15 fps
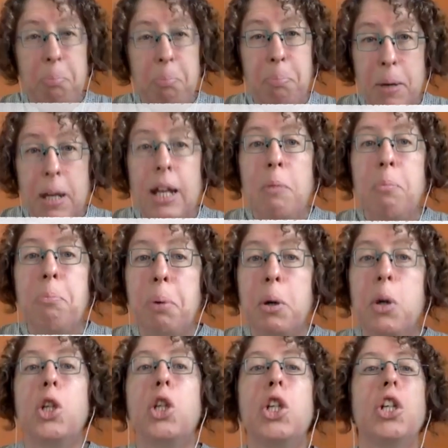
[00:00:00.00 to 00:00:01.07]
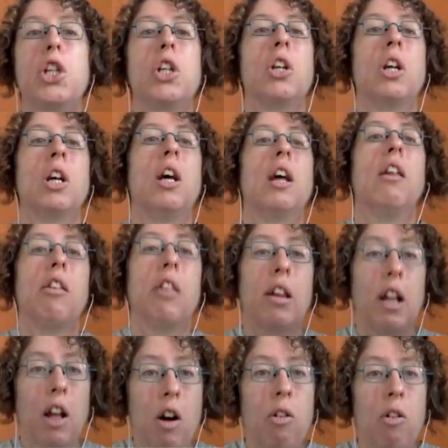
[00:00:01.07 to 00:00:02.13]
been pushed,
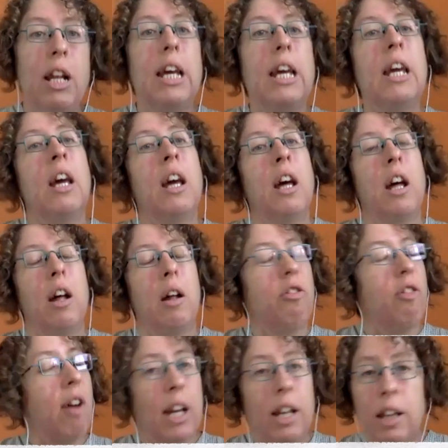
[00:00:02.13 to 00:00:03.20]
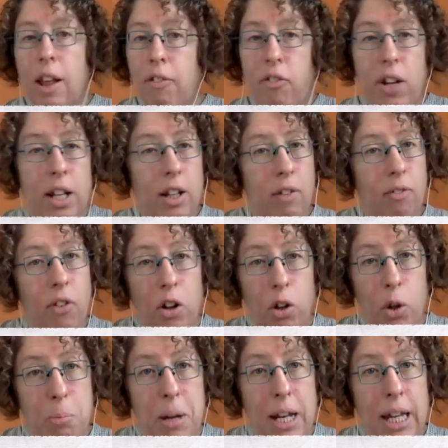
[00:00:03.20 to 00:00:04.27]
slowly dragging their feet in far
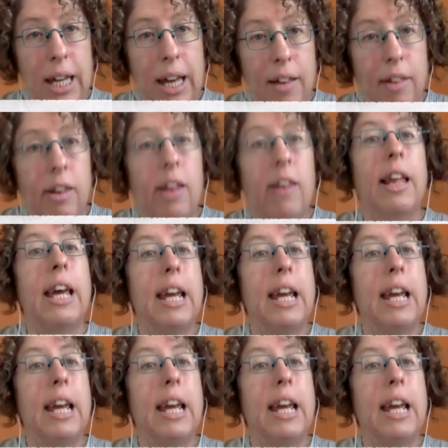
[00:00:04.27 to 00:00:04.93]
too many cases,